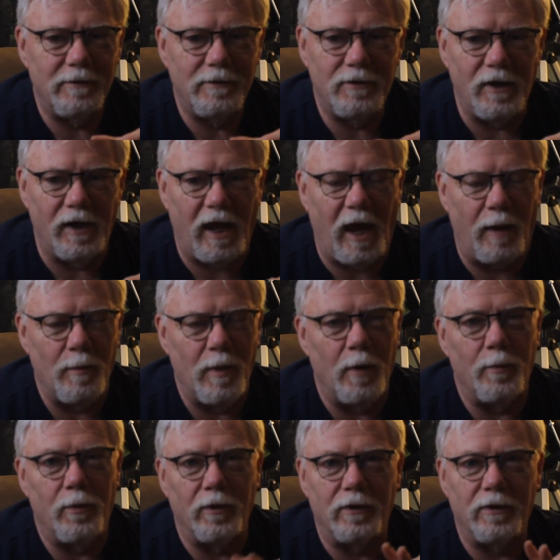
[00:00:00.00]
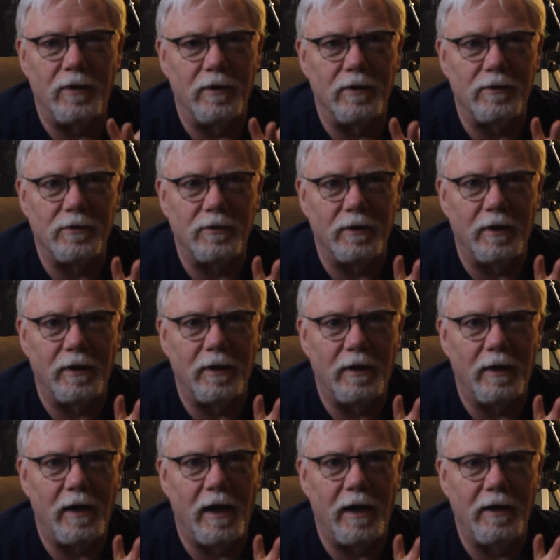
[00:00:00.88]
she came up with this
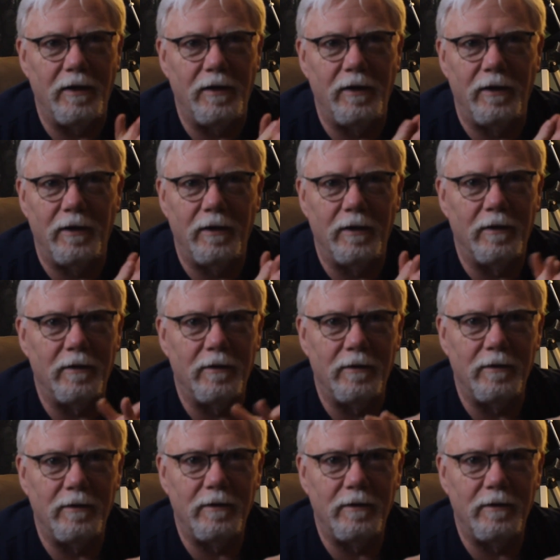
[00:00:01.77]
idea